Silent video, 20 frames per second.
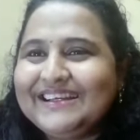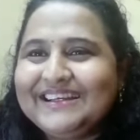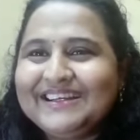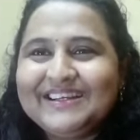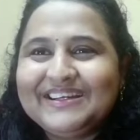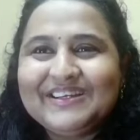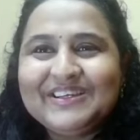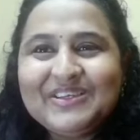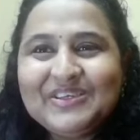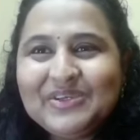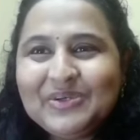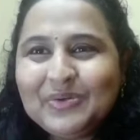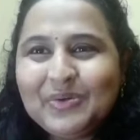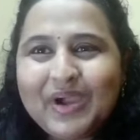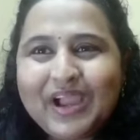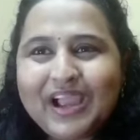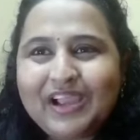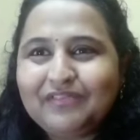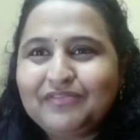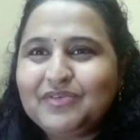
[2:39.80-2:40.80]
you
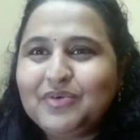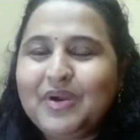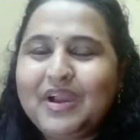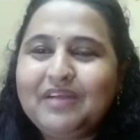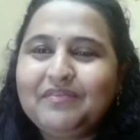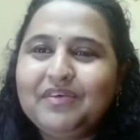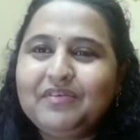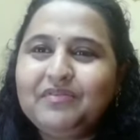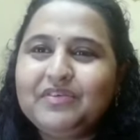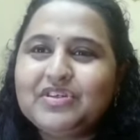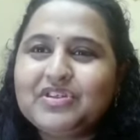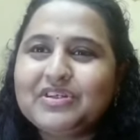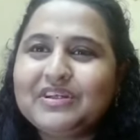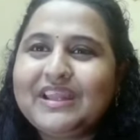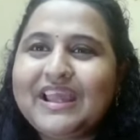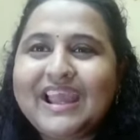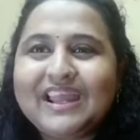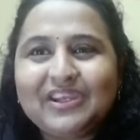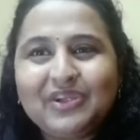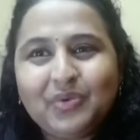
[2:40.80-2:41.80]
have to have a vision,
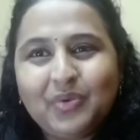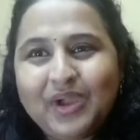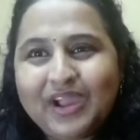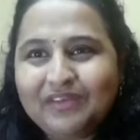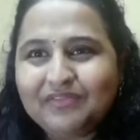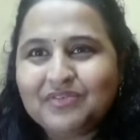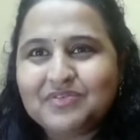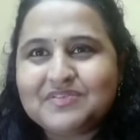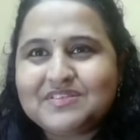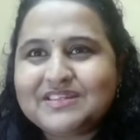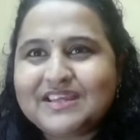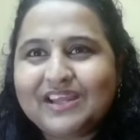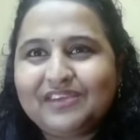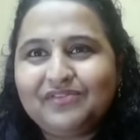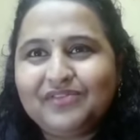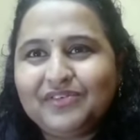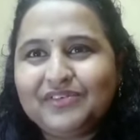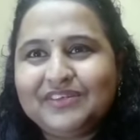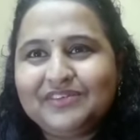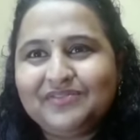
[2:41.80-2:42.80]
and you have to stand
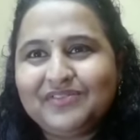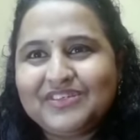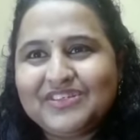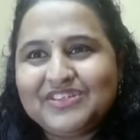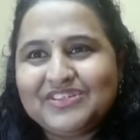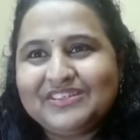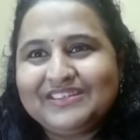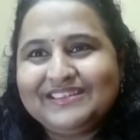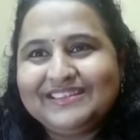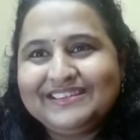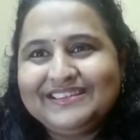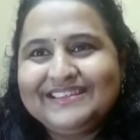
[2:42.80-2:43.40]
for that vision.